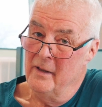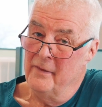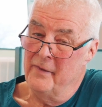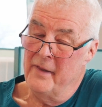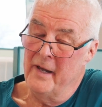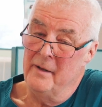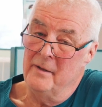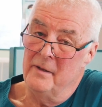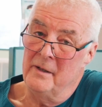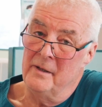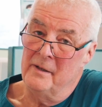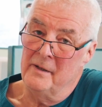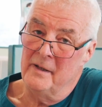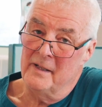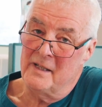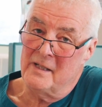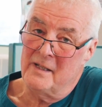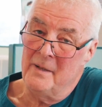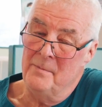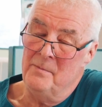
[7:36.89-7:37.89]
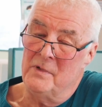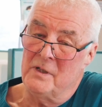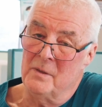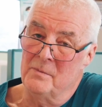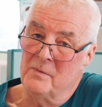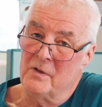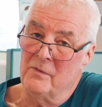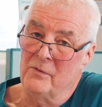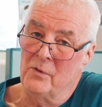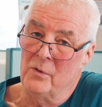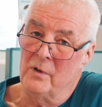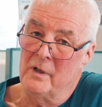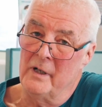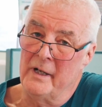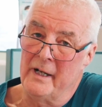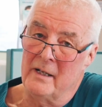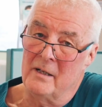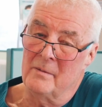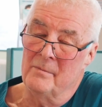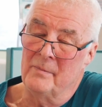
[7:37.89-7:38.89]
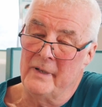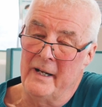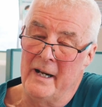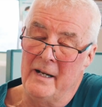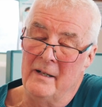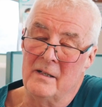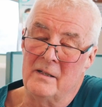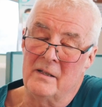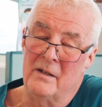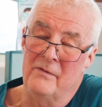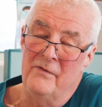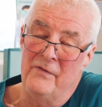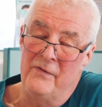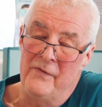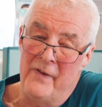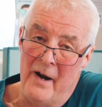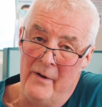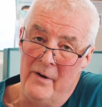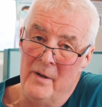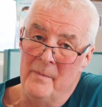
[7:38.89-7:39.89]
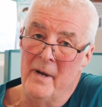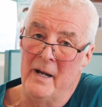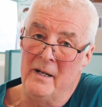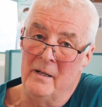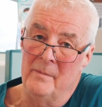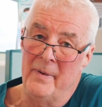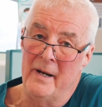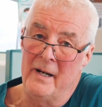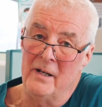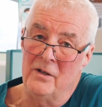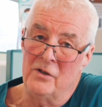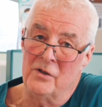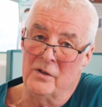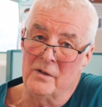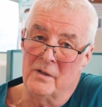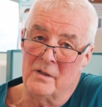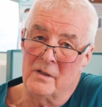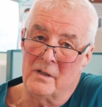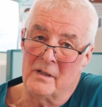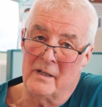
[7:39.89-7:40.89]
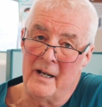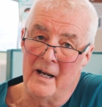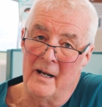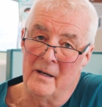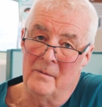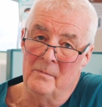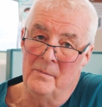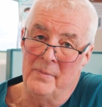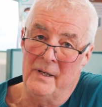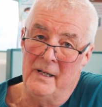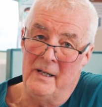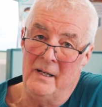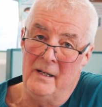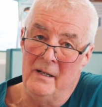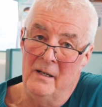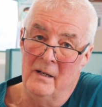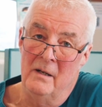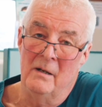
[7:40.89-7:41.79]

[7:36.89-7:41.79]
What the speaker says: then the symptoms of oral lichen planus in very many patients can be